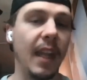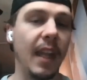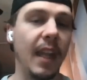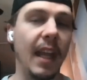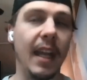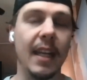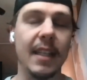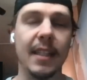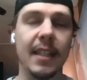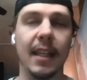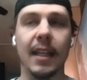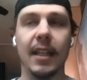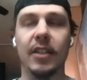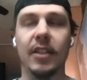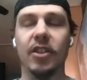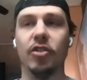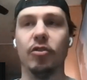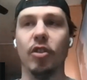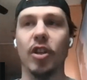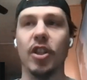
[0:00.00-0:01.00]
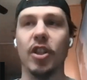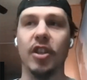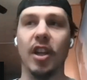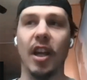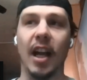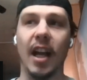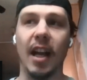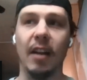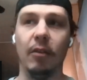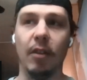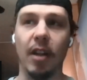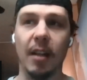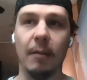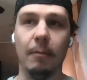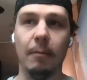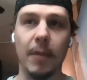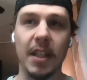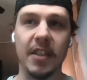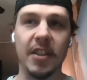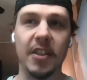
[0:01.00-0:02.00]
And it's like, it's
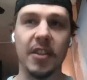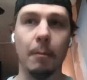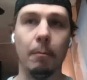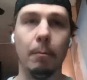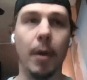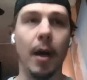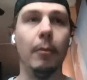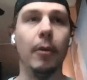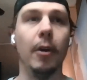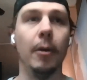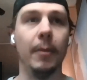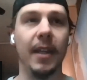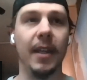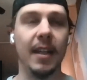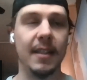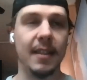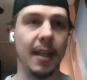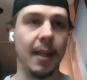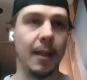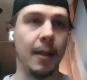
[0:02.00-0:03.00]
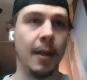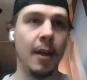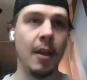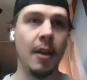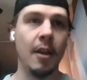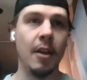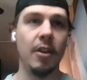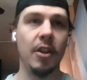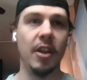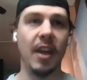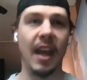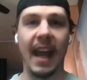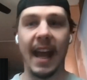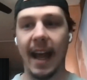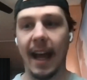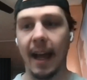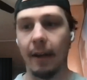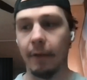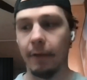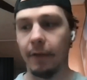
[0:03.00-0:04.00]
just a bummer, because like you
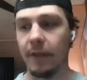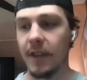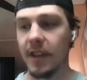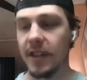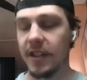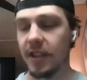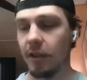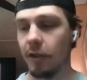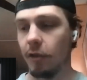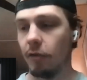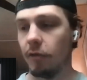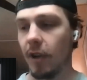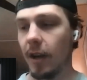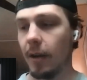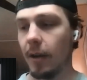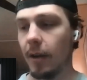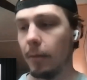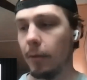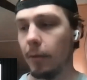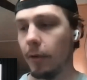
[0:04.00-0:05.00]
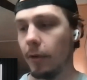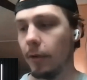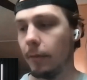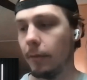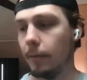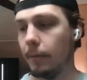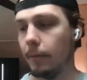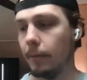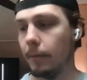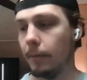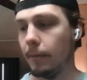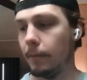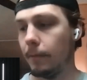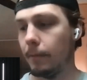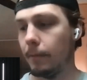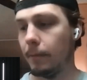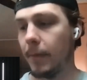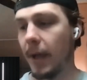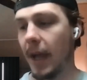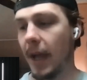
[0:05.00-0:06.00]
have this incredible
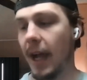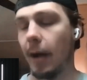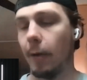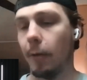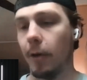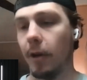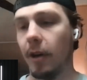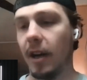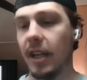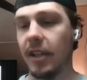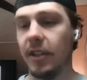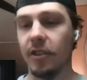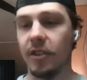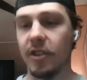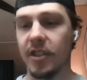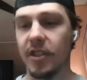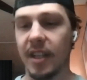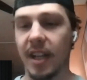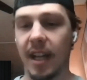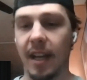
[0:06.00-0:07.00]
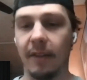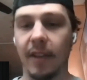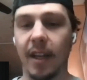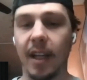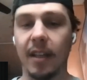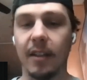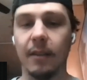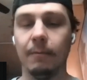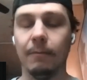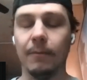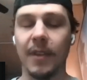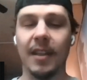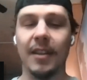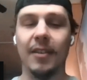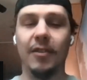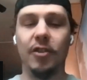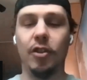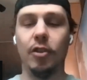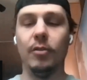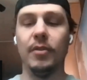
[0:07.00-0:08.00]
power and you're just kind of like
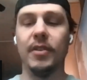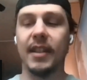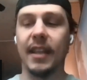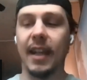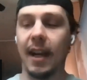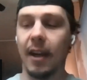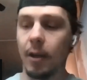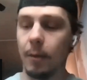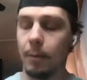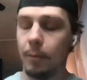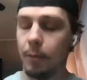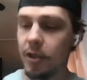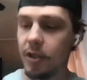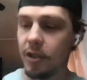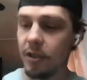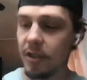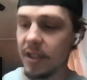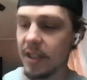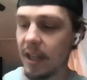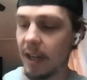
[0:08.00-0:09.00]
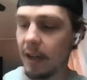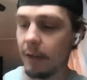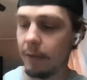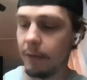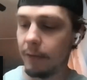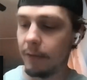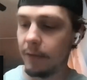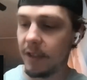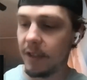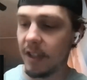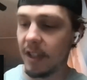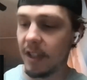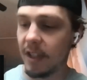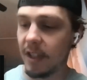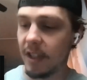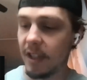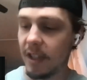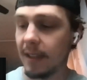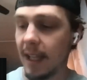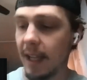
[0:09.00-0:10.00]
too scared to push yourself to the
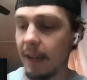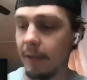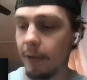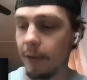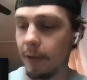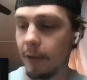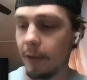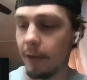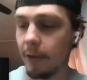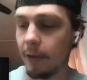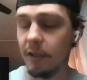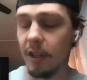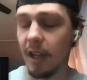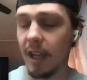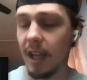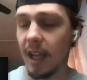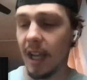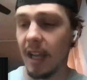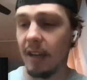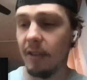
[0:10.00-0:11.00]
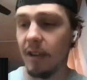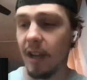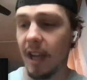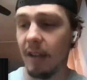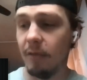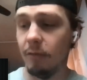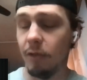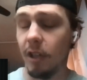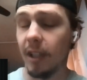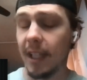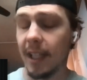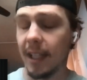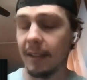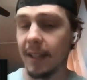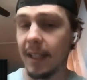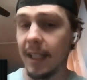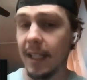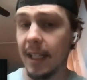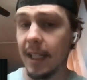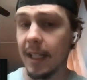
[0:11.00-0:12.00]
next level and really like
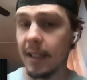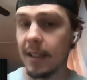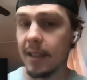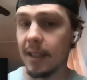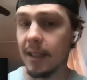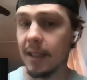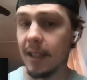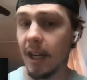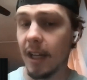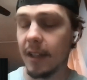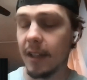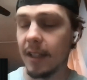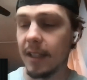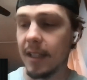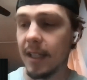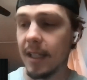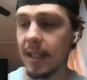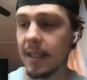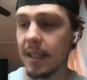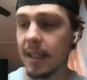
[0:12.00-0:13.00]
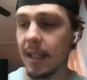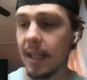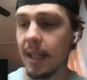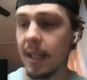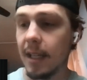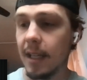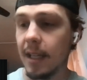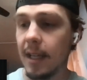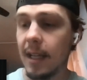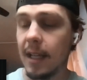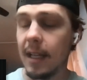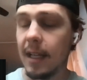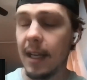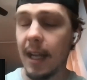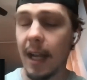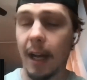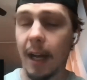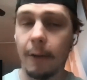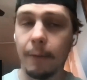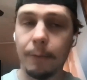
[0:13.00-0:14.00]
lean into the authenticity.
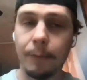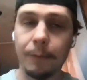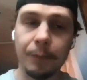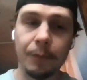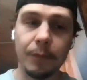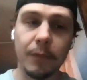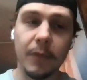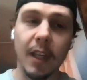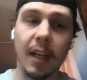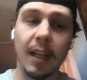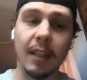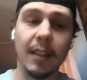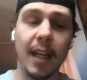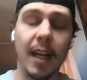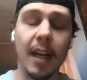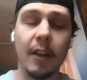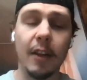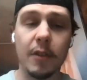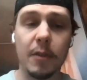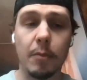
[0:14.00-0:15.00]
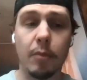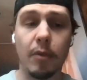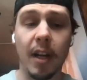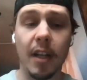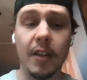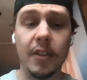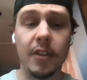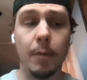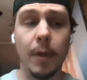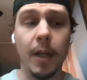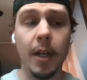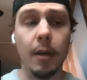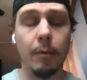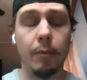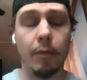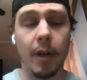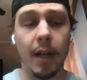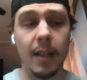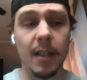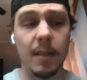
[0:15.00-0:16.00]
Now, a lot of those brands are bigger
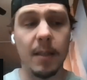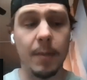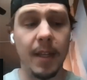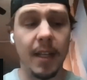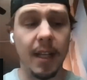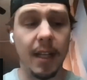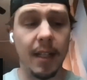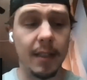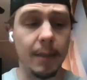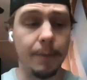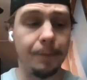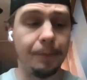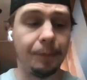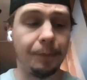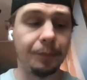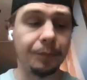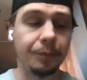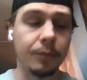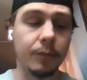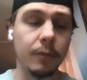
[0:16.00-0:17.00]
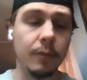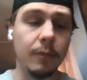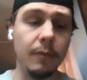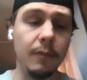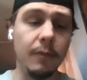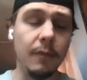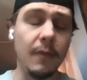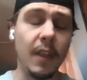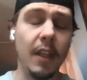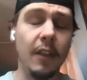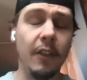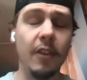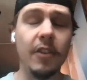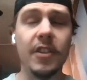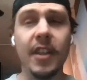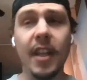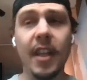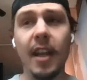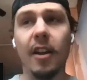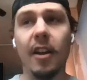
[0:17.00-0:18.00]
brands because they're
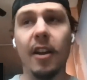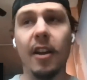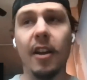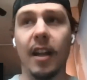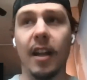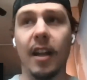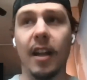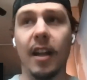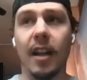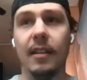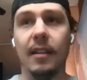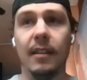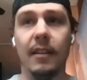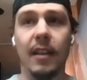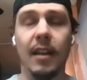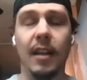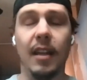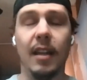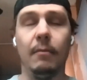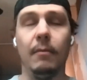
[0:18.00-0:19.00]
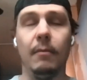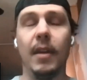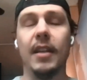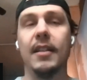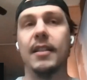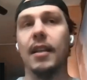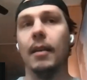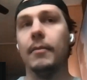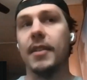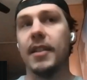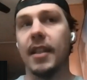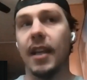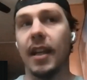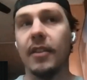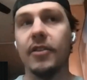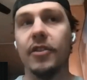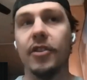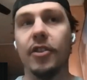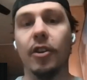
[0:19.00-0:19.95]
scared, and it makes some sense.